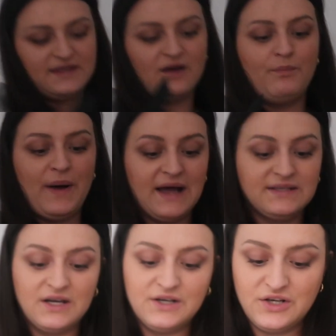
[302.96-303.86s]
They're
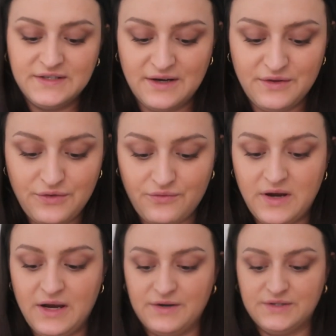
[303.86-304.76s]
battered because they're 3
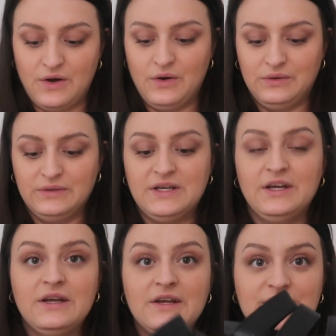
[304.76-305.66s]
years old.
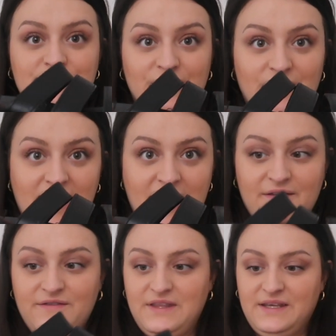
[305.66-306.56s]
So I
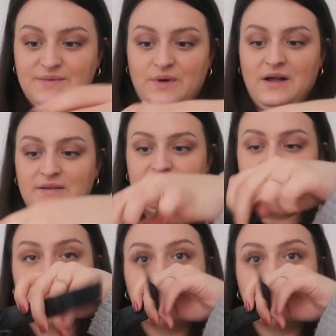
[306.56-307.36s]
have these ones.